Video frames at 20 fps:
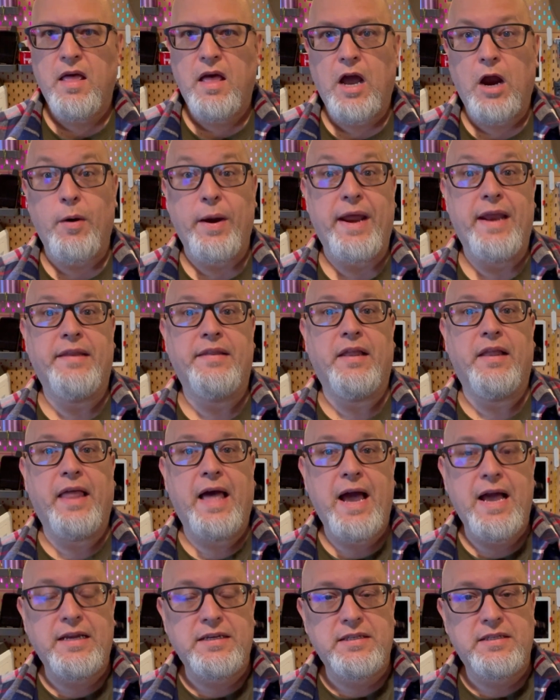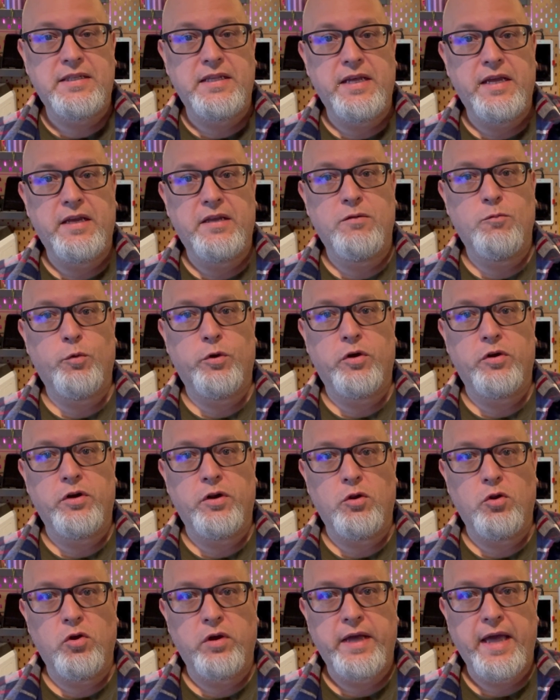All right, and the last thing we're gonna
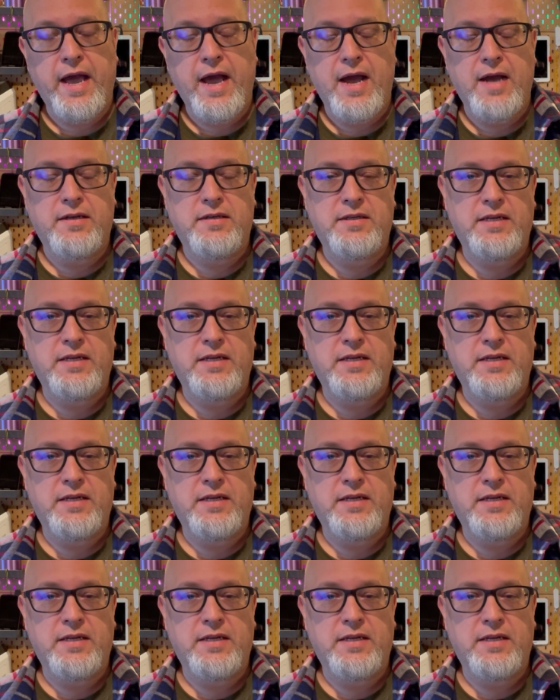look at